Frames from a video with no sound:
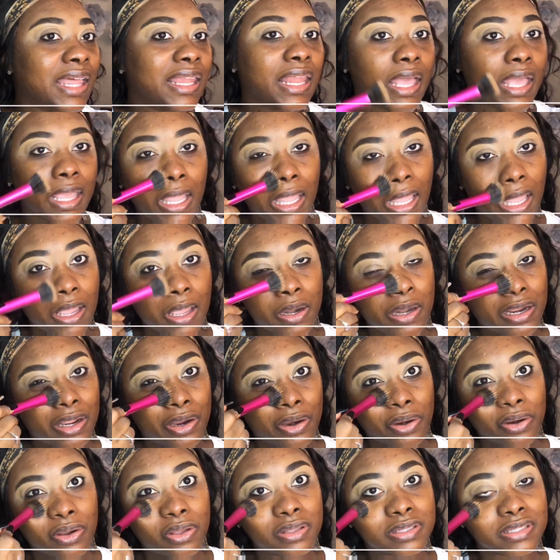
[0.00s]
Like, and the
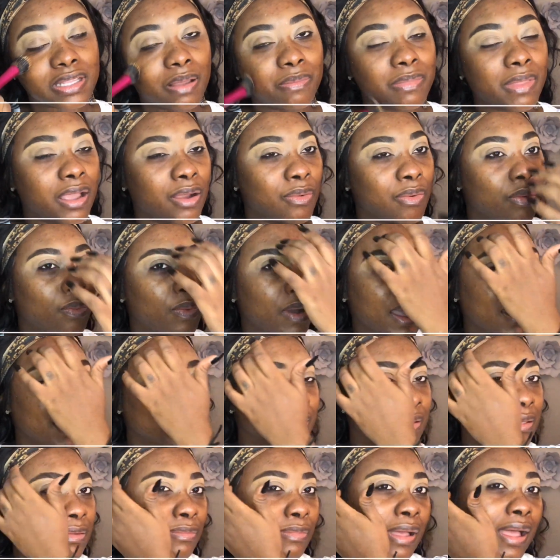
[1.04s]
girls, I'm like, well, why is
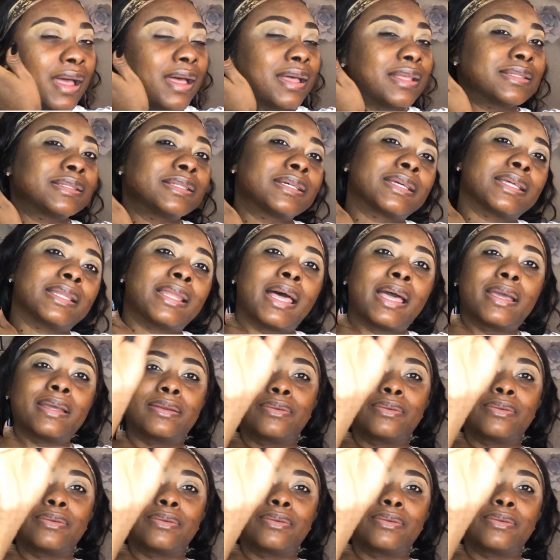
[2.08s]
it mine looking like